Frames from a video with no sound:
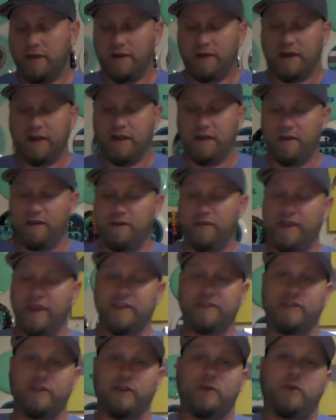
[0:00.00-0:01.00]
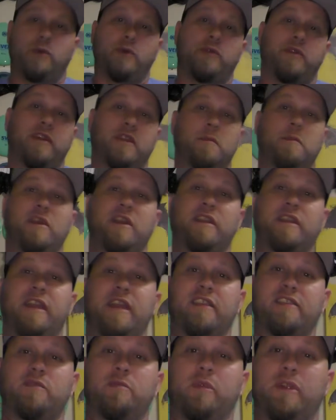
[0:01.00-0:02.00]
Now, that's the cool thing about
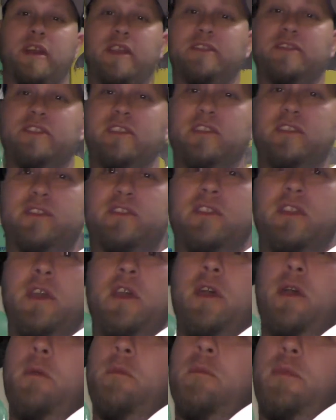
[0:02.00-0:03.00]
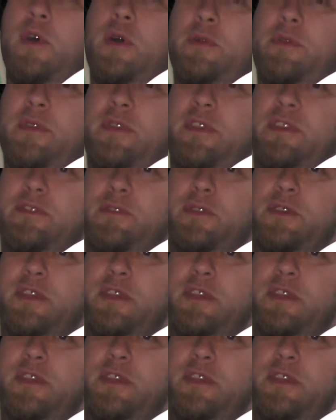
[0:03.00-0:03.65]
Kastaplast is, both of these are